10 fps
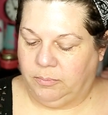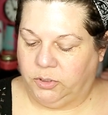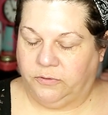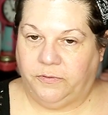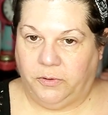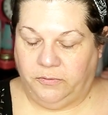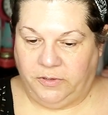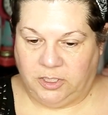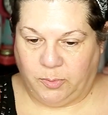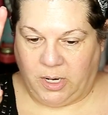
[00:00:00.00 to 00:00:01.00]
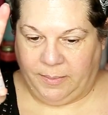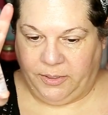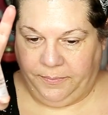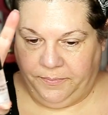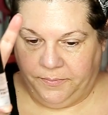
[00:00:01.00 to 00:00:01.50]
and Blur Photo Finish
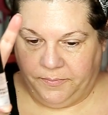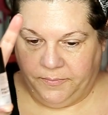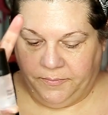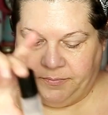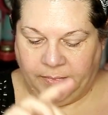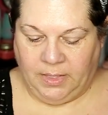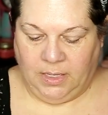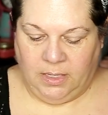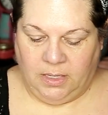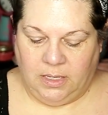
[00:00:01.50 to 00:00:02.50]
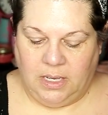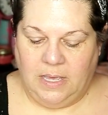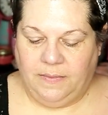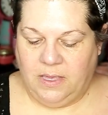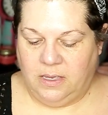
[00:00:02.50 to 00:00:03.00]
Primer.
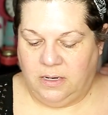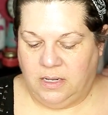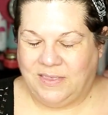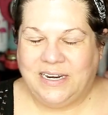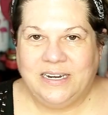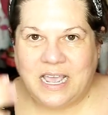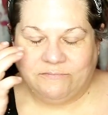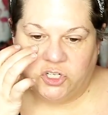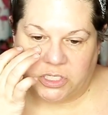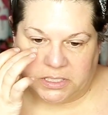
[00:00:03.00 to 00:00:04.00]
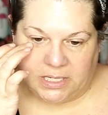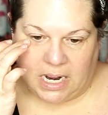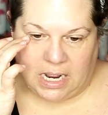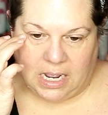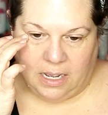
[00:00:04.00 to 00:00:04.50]
And then they didn't have just an
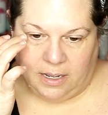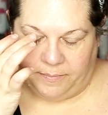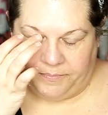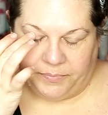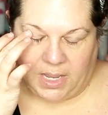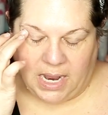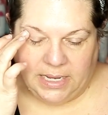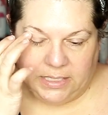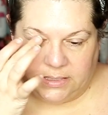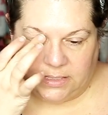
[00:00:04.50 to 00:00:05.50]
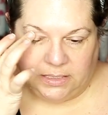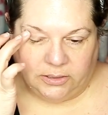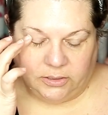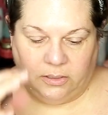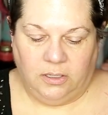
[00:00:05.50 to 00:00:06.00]
eye
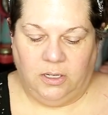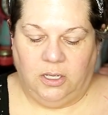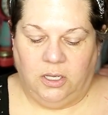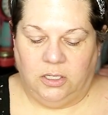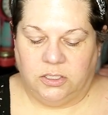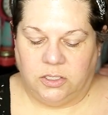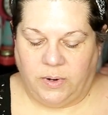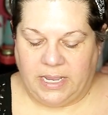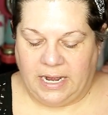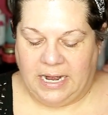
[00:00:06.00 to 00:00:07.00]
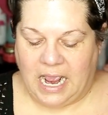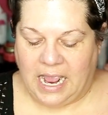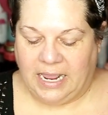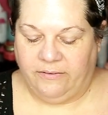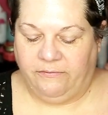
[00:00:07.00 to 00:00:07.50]
concealer, so I got an
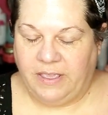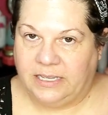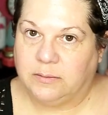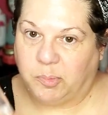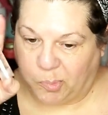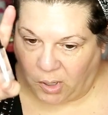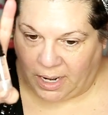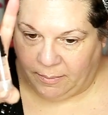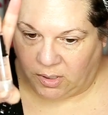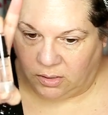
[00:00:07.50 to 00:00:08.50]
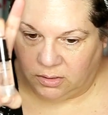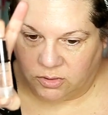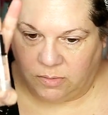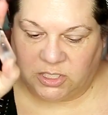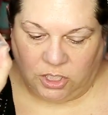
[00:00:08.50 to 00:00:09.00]
eye and face primer.
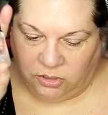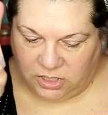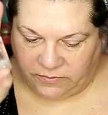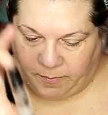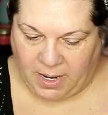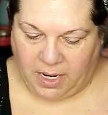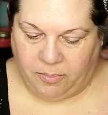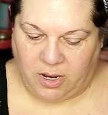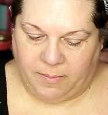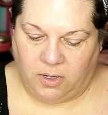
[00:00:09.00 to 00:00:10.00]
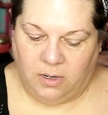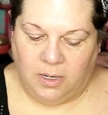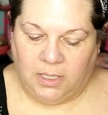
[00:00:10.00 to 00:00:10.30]
So I'm just going to use this for my eye primer.